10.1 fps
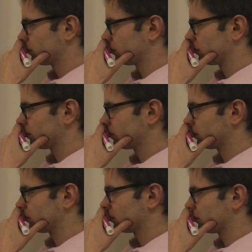
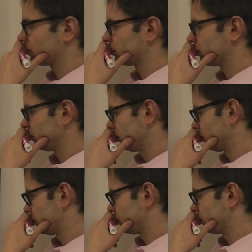
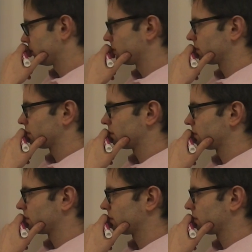
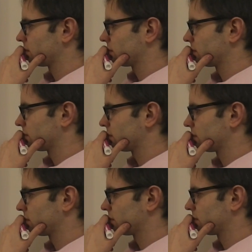
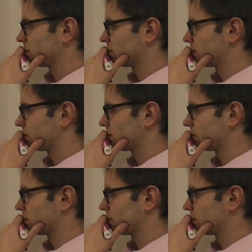No one is speaking in this clip.